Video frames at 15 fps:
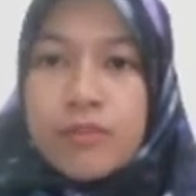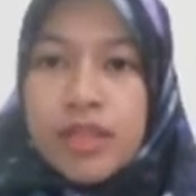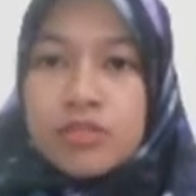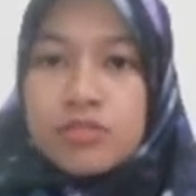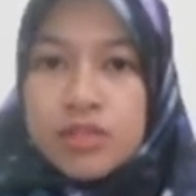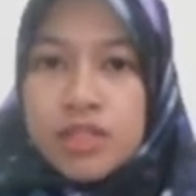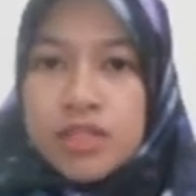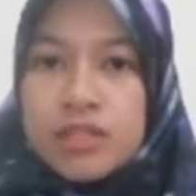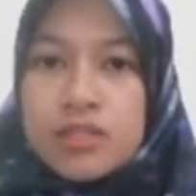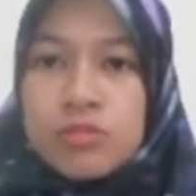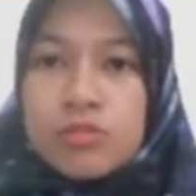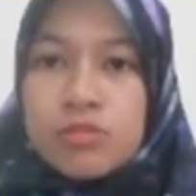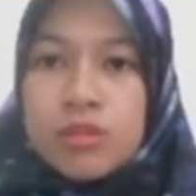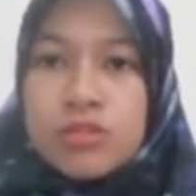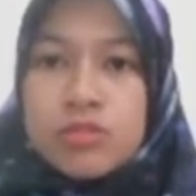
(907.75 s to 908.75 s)
male students
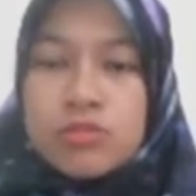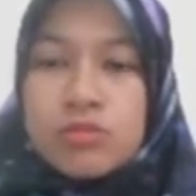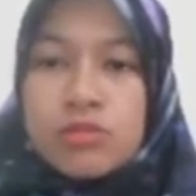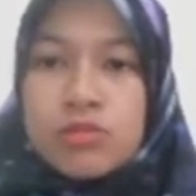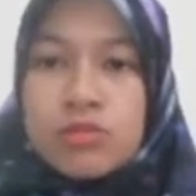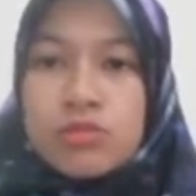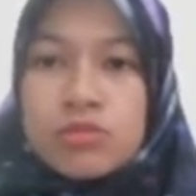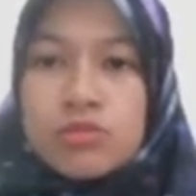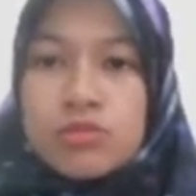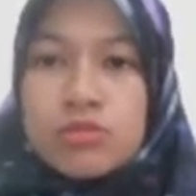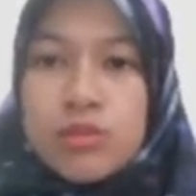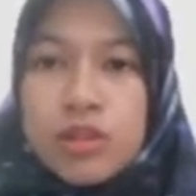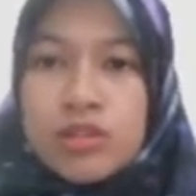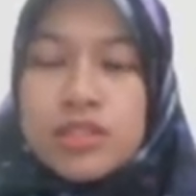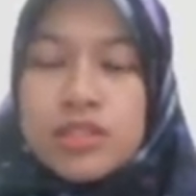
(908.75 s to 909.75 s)
who wants to go to
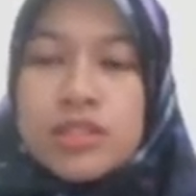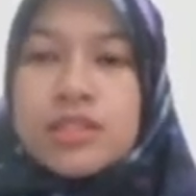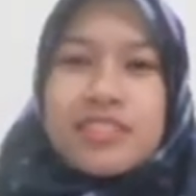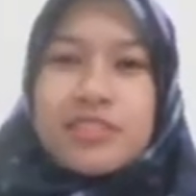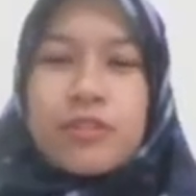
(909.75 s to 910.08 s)
mosque.